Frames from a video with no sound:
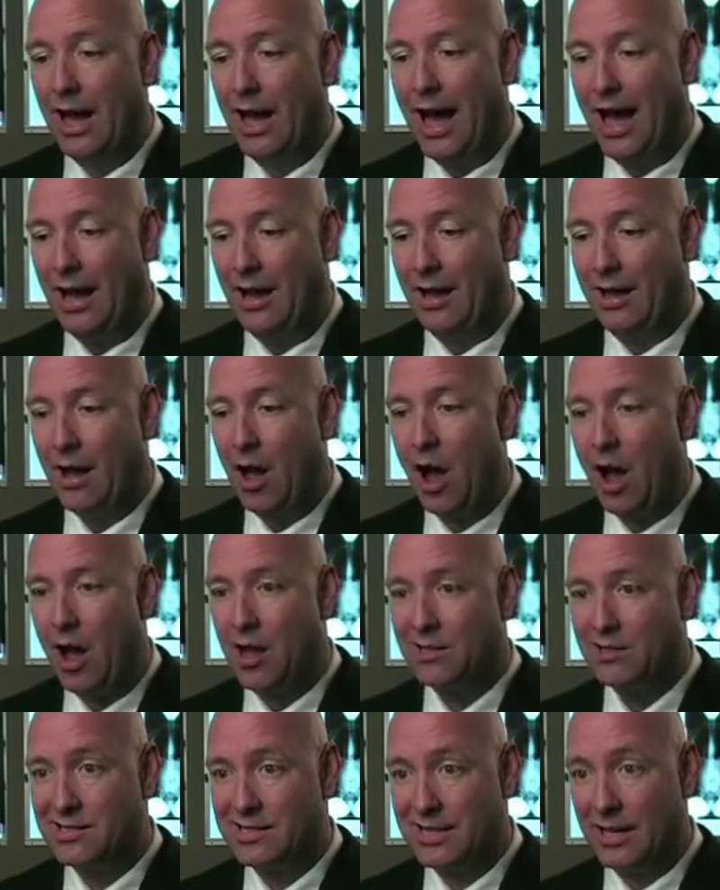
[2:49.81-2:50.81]

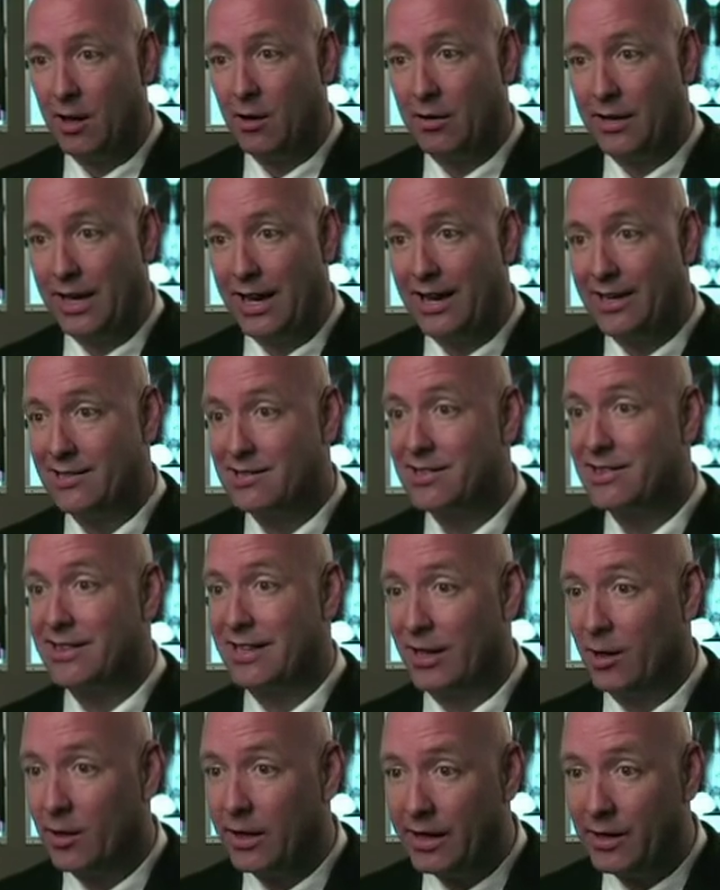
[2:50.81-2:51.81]
Selye's
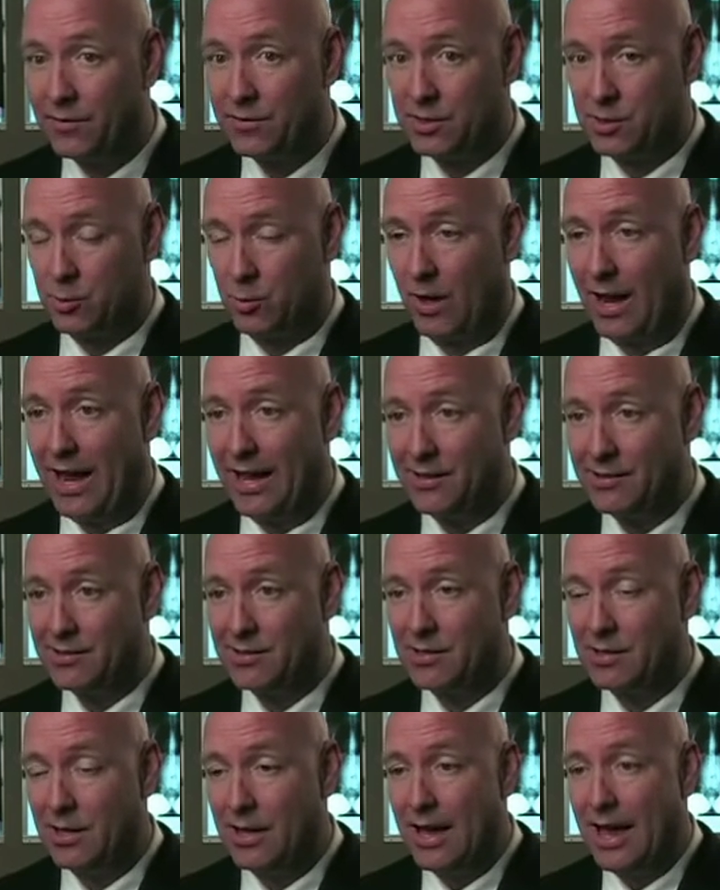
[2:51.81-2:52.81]
theory of
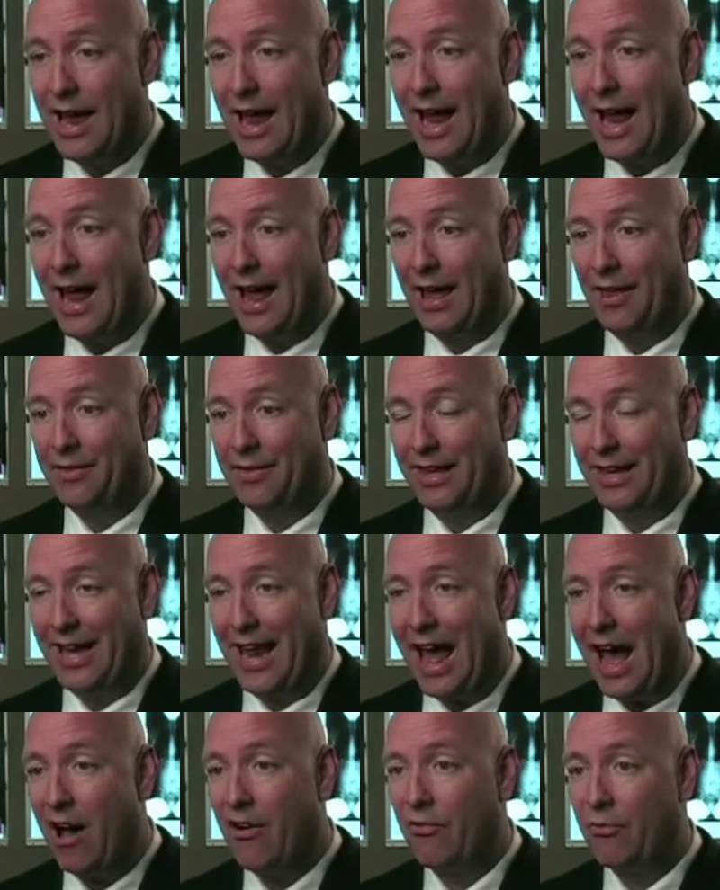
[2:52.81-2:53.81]
stress, and then
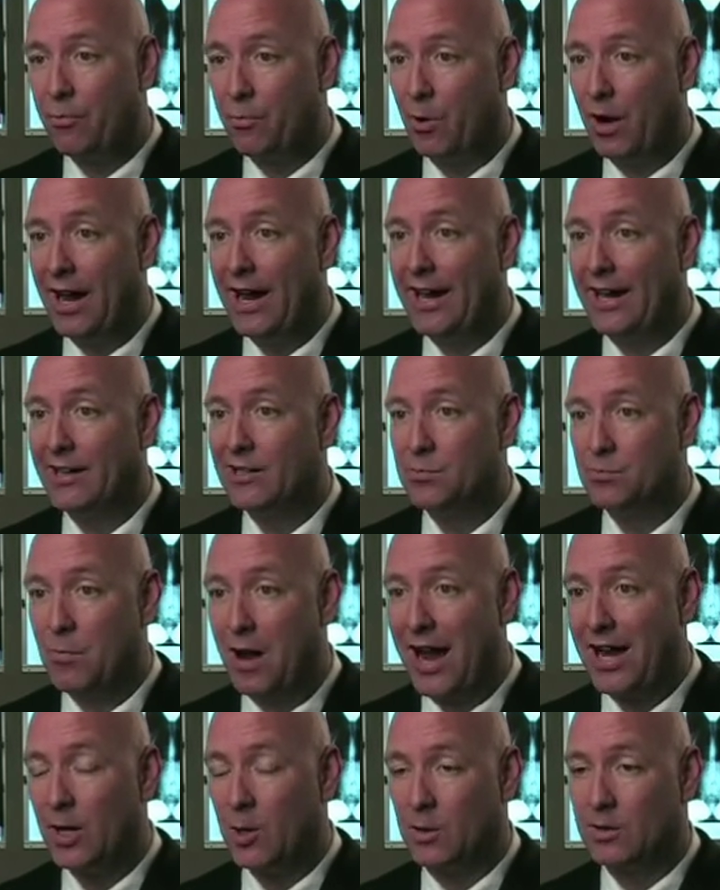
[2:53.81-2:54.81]
Alf Breig's
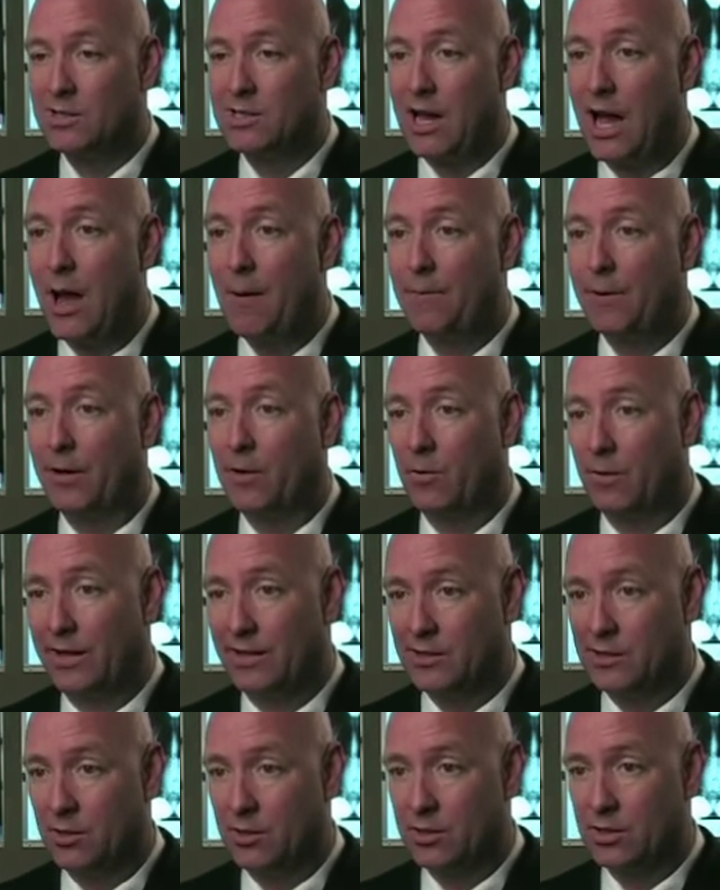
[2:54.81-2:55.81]
microscopic
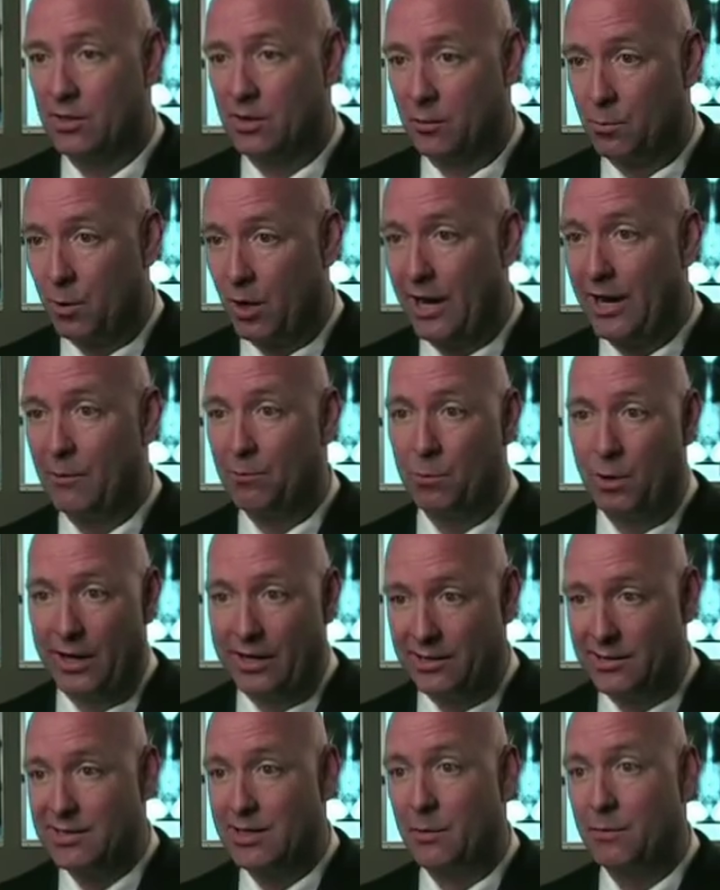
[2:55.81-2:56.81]
research of the brain,
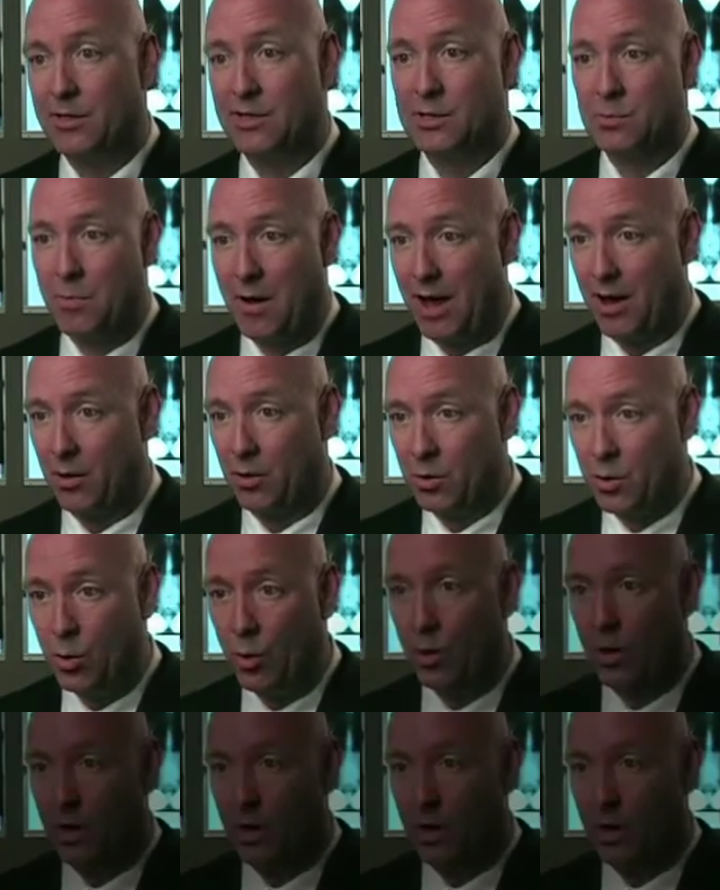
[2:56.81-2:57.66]
brainstem, and spinal